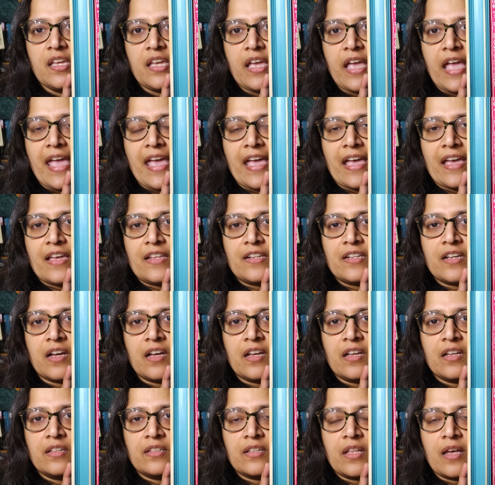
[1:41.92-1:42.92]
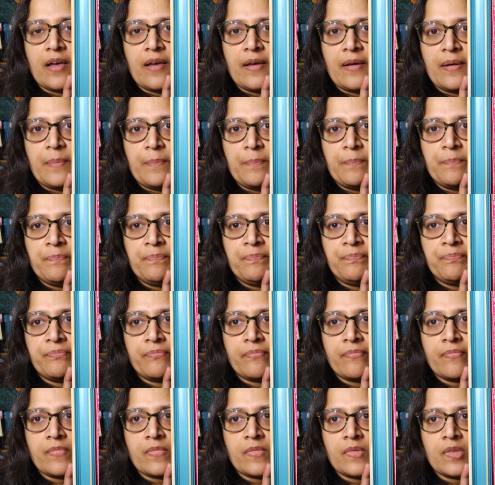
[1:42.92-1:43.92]
And
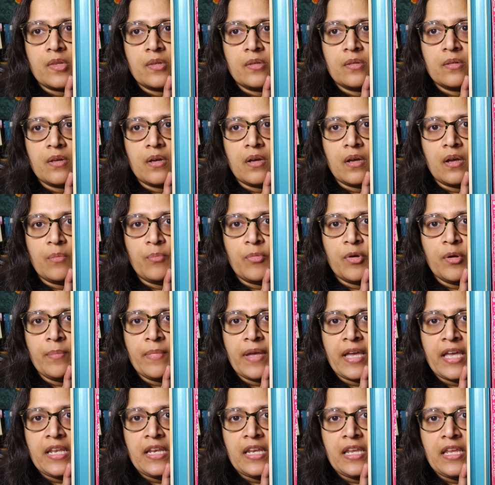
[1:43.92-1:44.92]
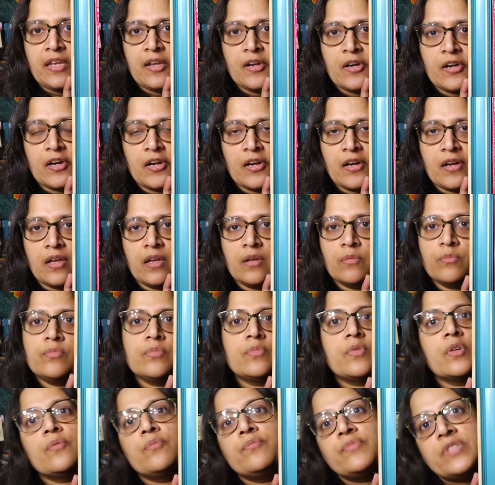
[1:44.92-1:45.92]
I'll put mine here,
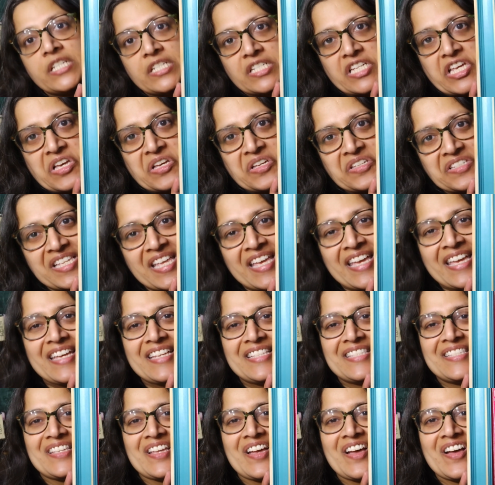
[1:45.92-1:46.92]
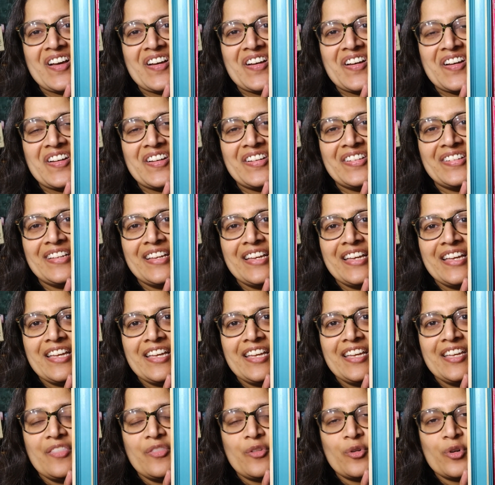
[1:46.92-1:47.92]
the details. It's a
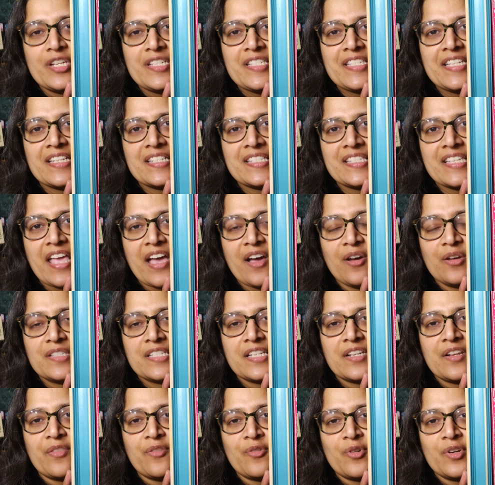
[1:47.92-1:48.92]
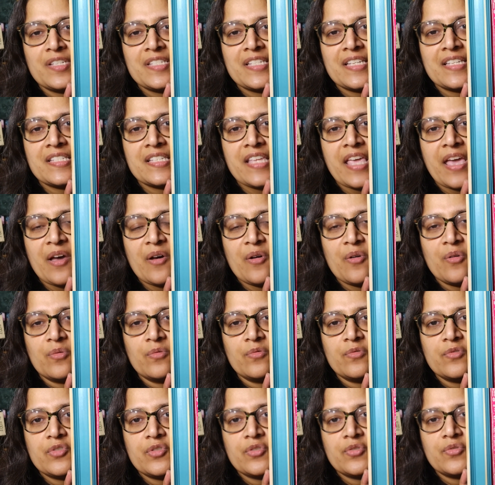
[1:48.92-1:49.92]
36 count. It's on a 36
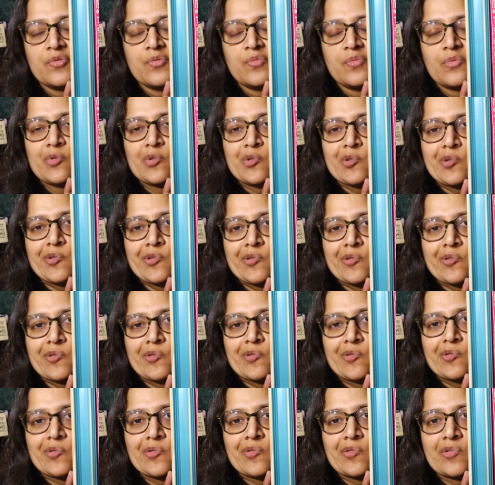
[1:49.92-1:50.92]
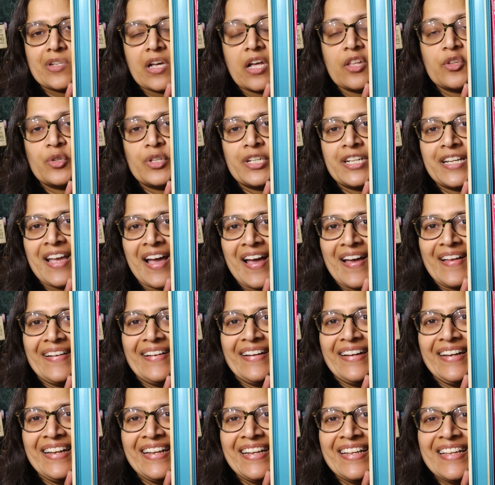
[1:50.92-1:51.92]
count color and
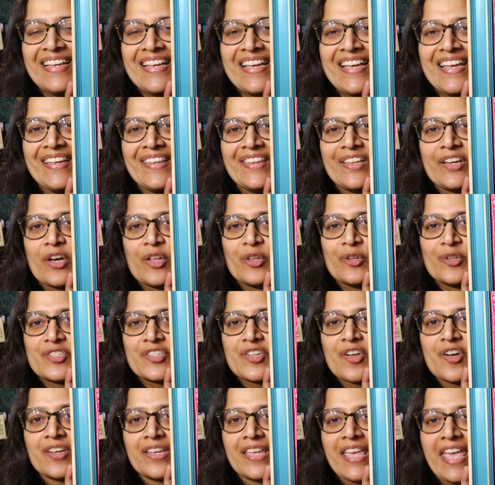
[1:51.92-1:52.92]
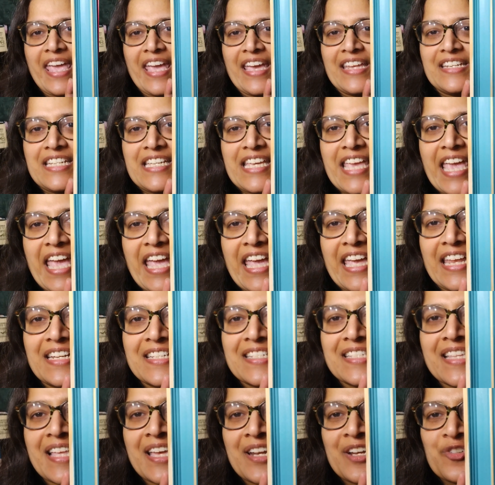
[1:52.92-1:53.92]
cotton. The color is called Candy Cane.
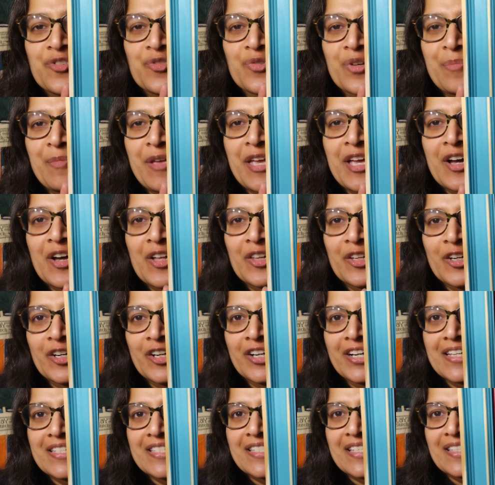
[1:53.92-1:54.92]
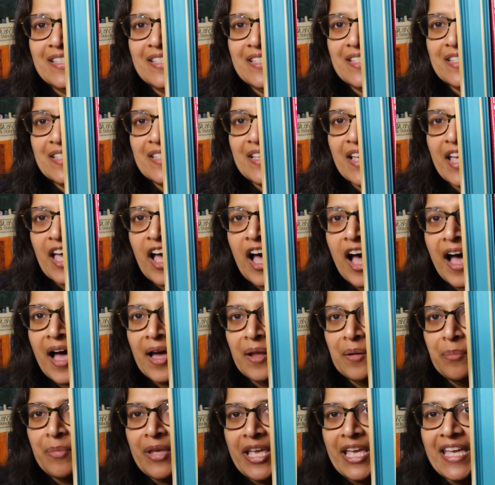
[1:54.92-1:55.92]
Isn't that a dreamy color? It's this like
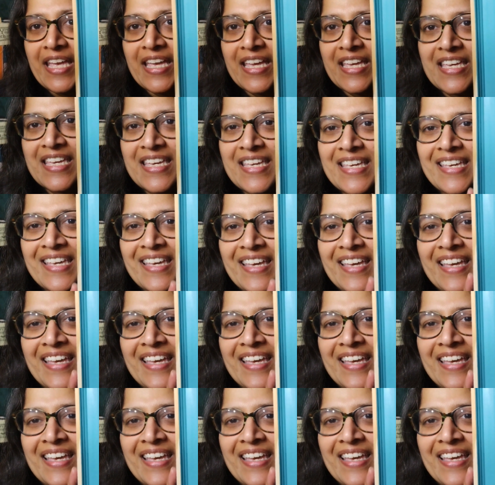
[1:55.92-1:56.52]
hot pink.